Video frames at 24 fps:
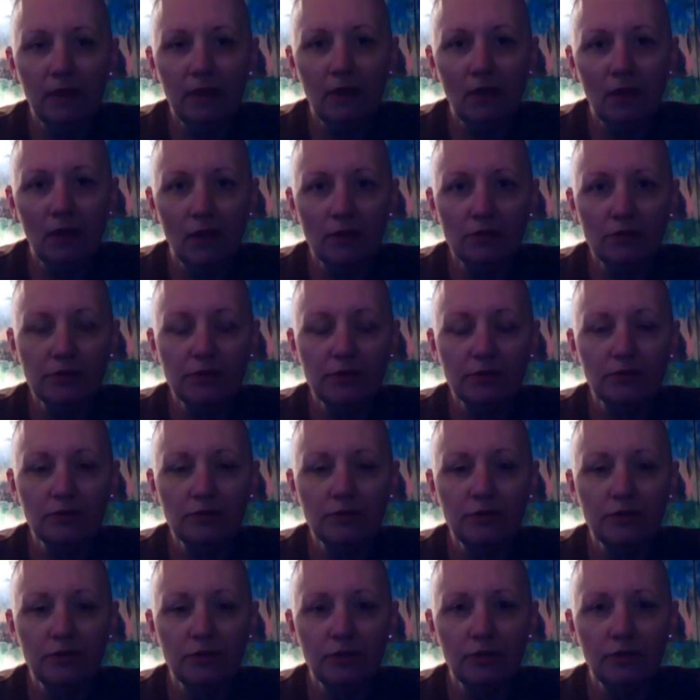me closer
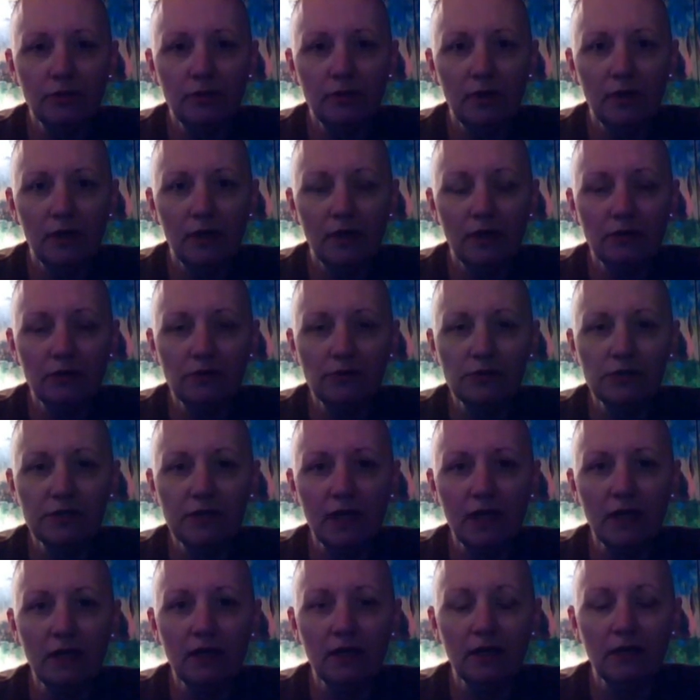to an
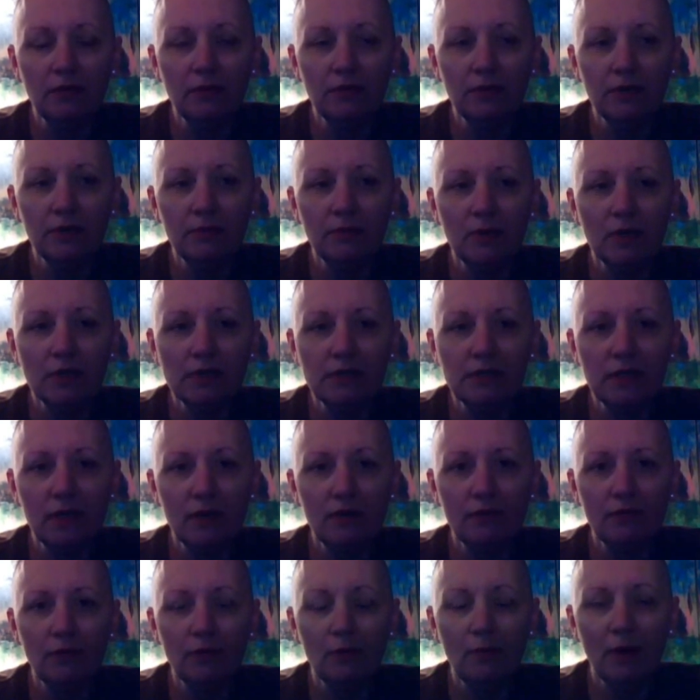understanding within
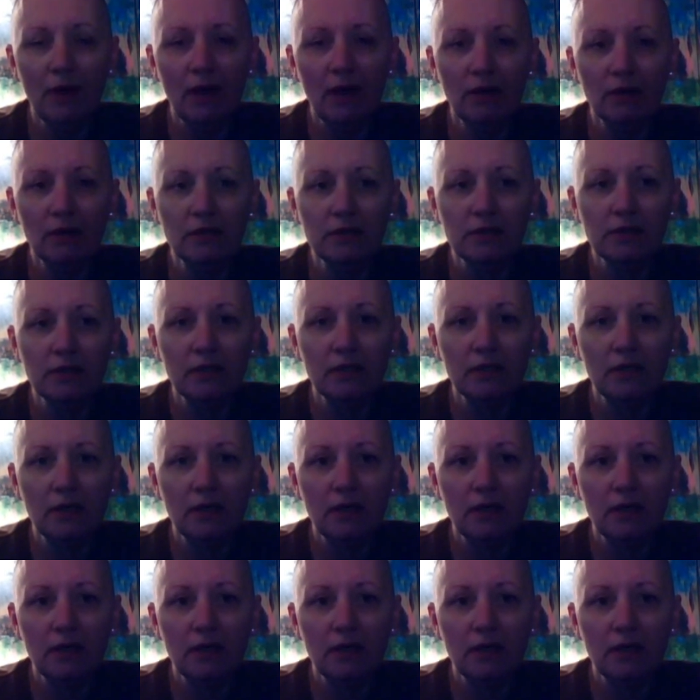myself about